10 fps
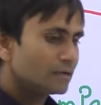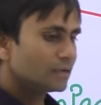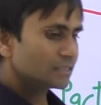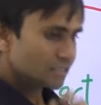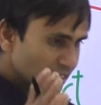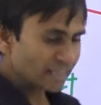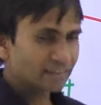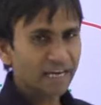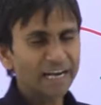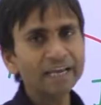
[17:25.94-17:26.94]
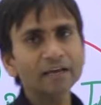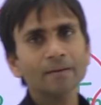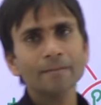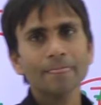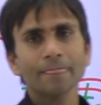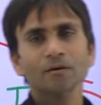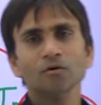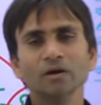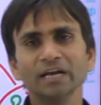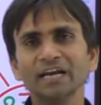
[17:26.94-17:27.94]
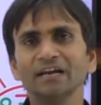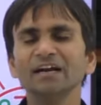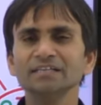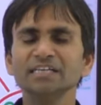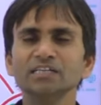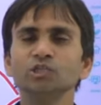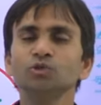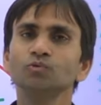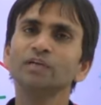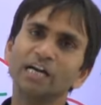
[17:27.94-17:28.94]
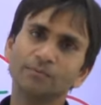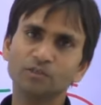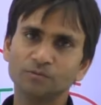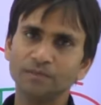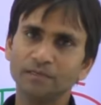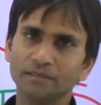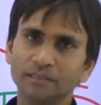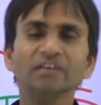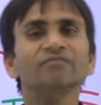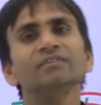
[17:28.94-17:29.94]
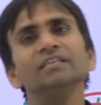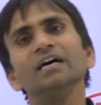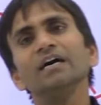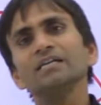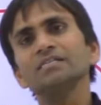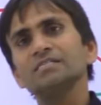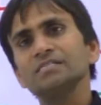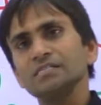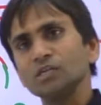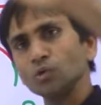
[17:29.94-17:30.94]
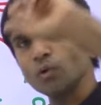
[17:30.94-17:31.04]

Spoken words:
strengthening or enlarging due to the atmosphere. If there is no